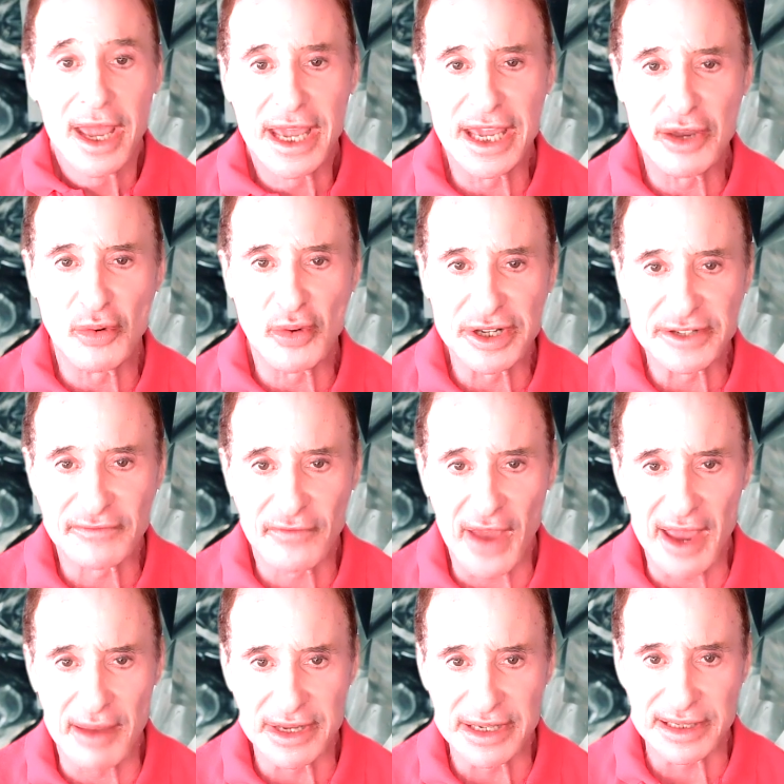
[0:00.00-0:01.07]
He was
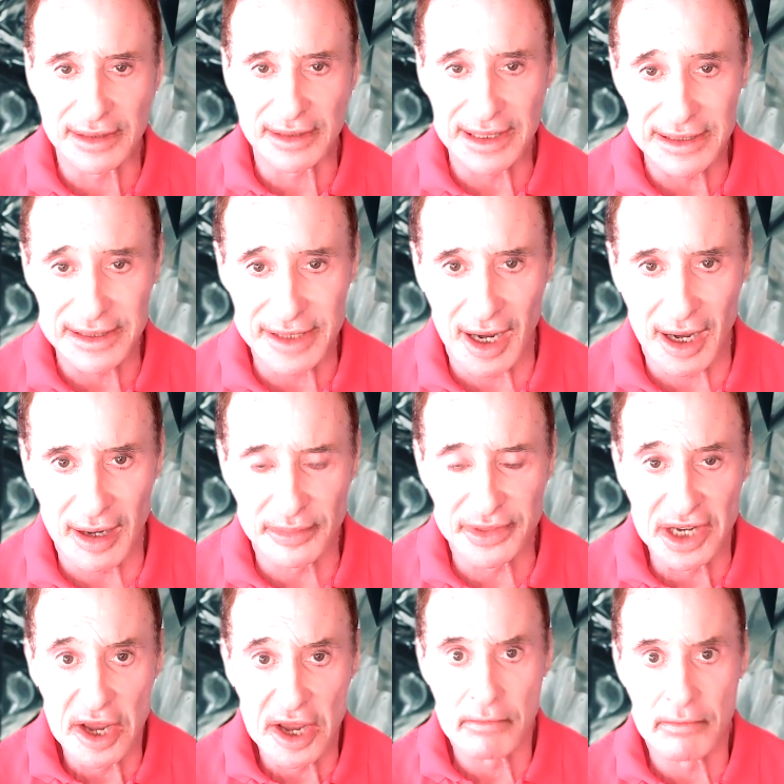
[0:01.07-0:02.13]
famously dubbed
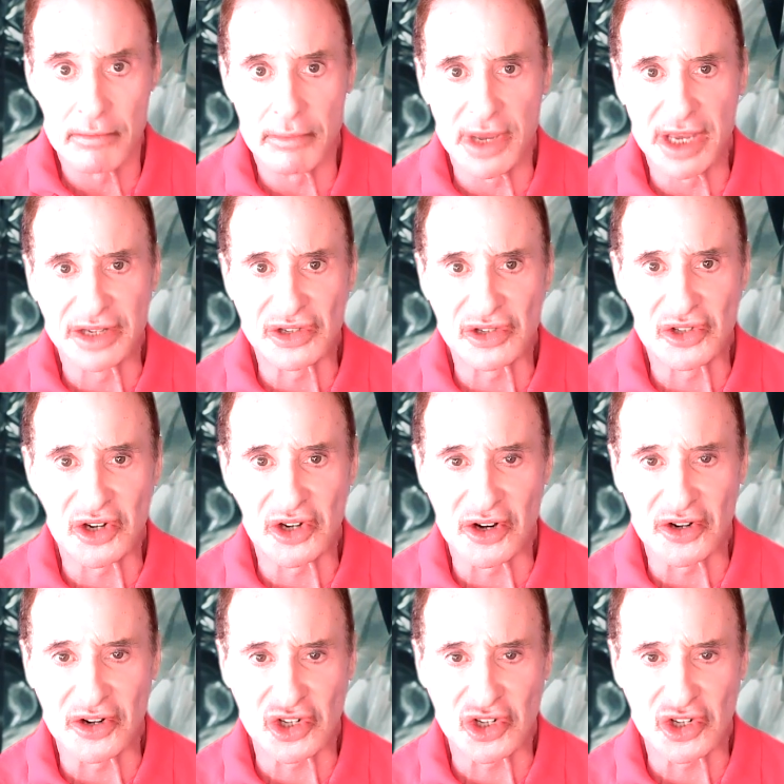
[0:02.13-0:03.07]
Mr.